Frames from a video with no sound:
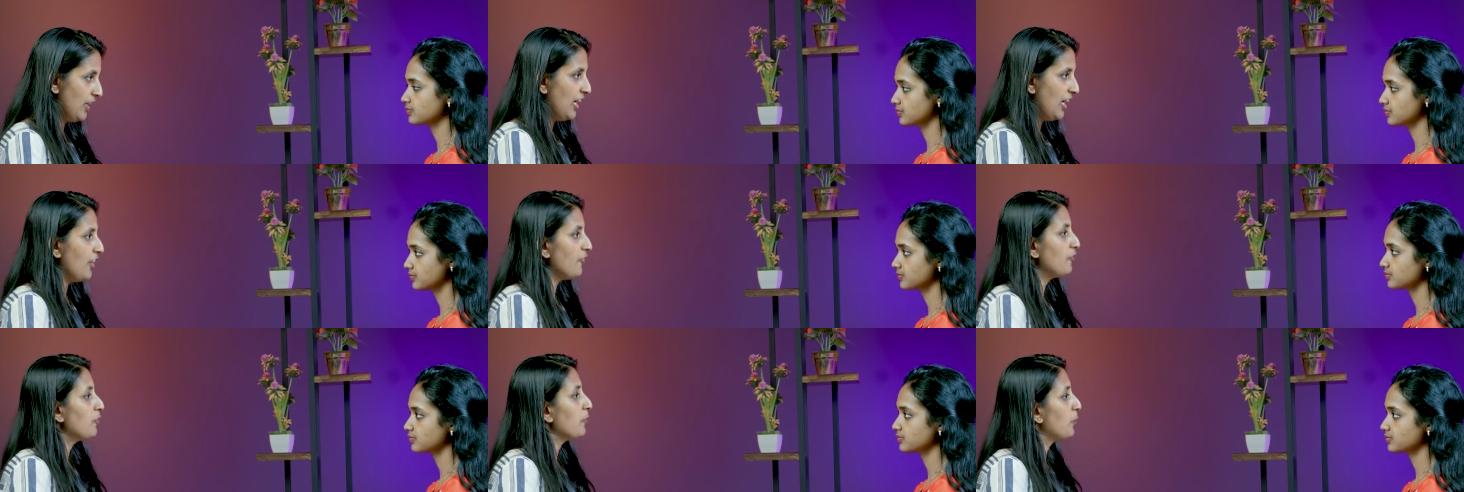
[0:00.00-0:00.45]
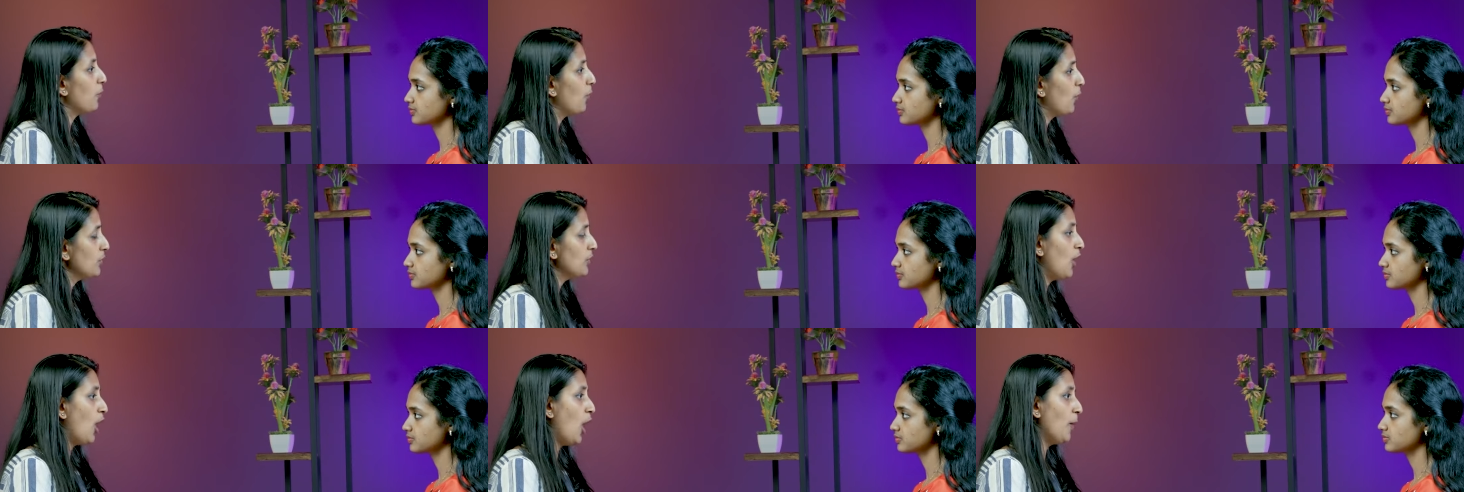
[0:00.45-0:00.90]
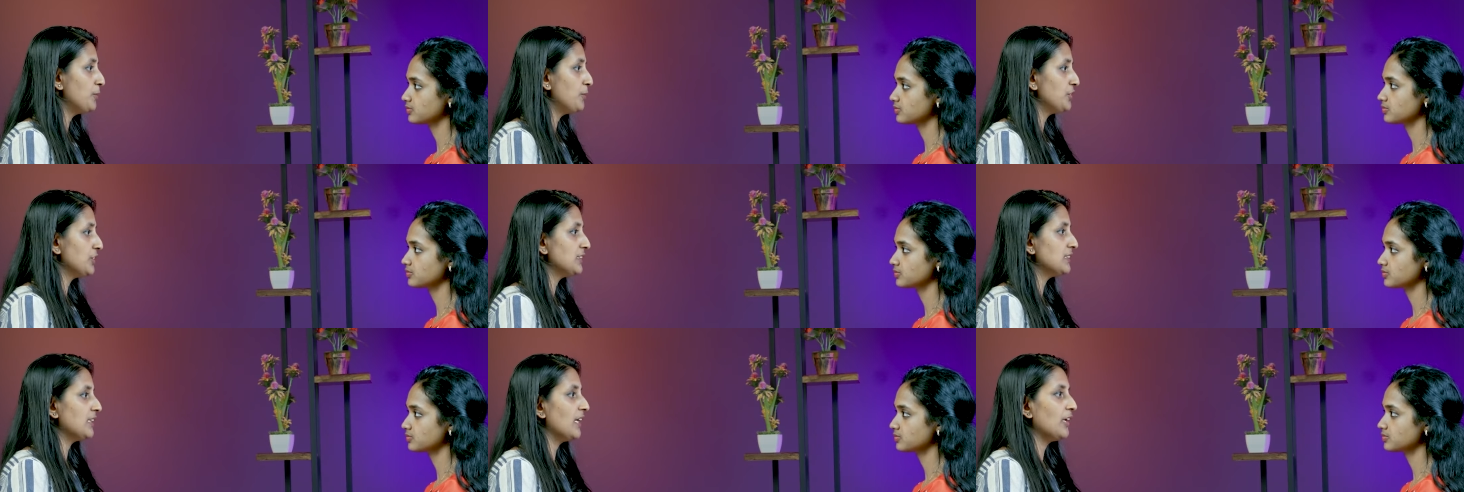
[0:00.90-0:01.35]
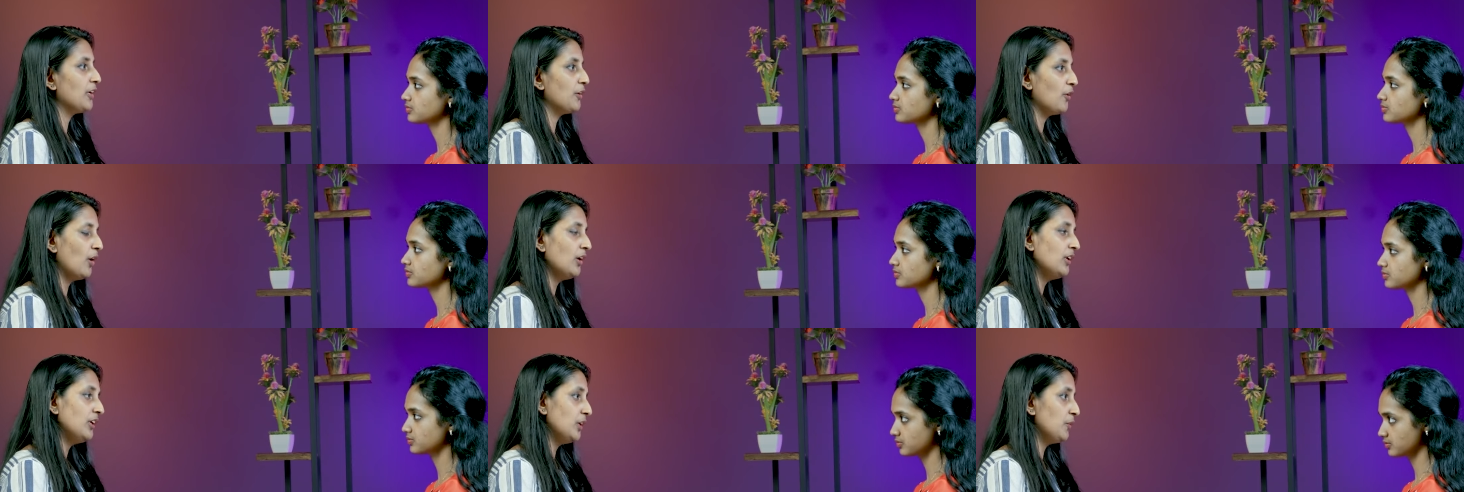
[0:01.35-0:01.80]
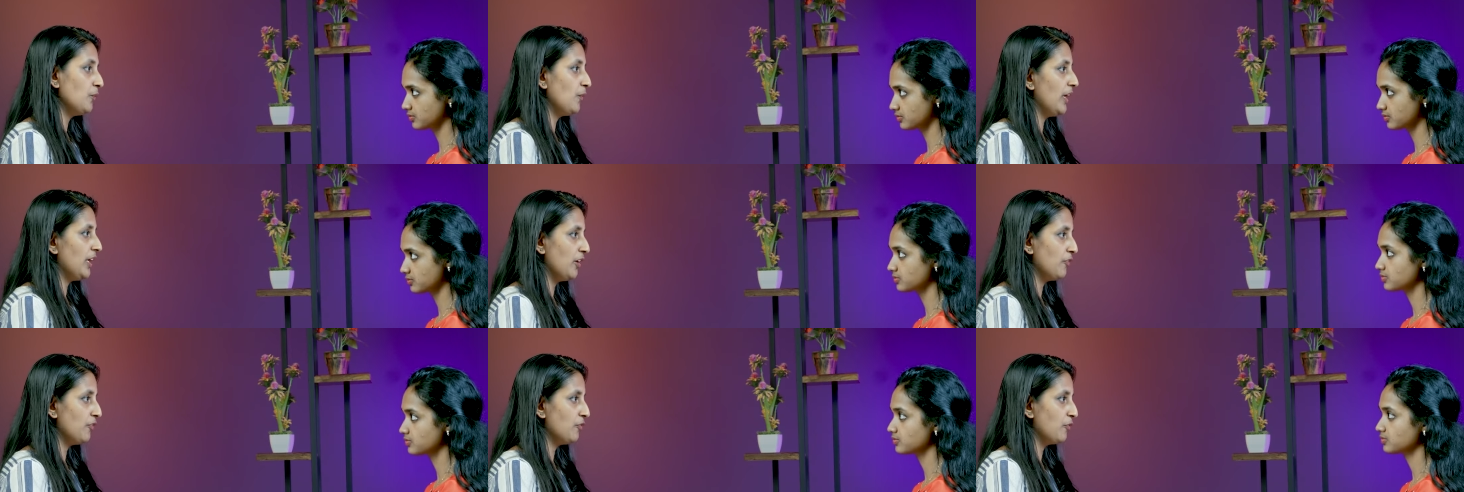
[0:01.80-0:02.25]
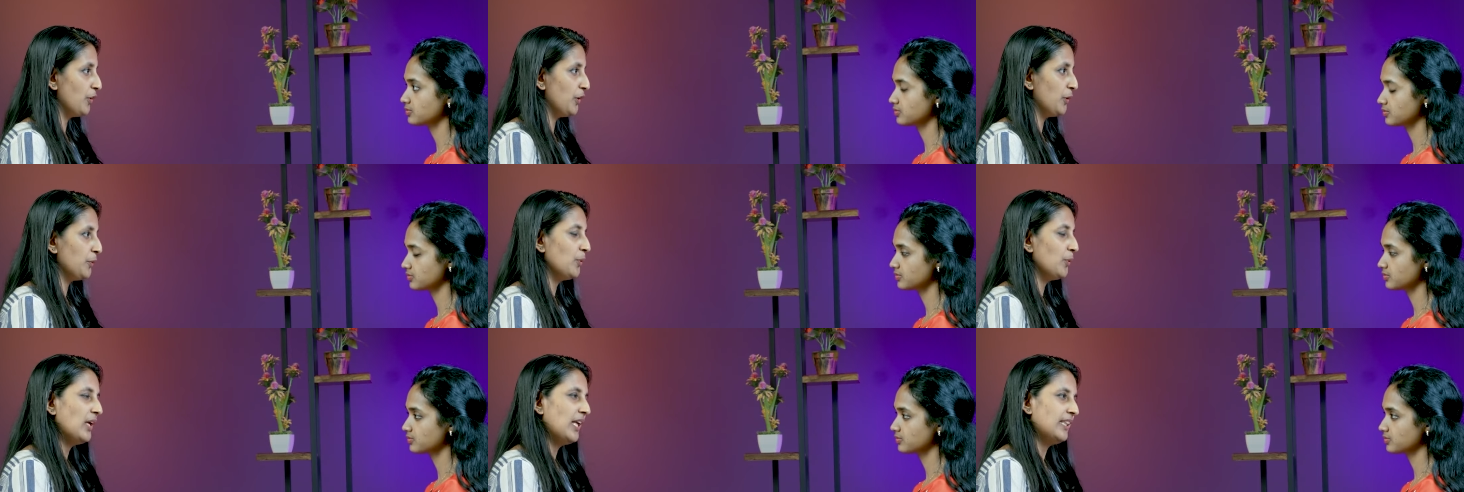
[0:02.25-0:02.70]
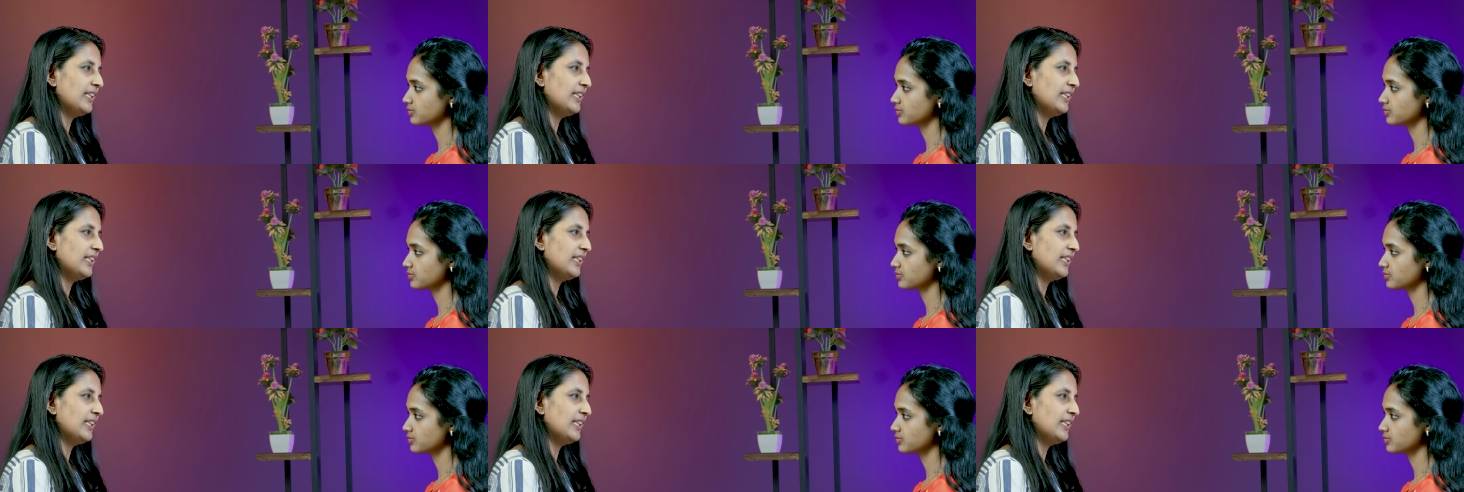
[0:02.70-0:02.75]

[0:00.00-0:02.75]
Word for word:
Speaker 1: If both the options are not convenient for you,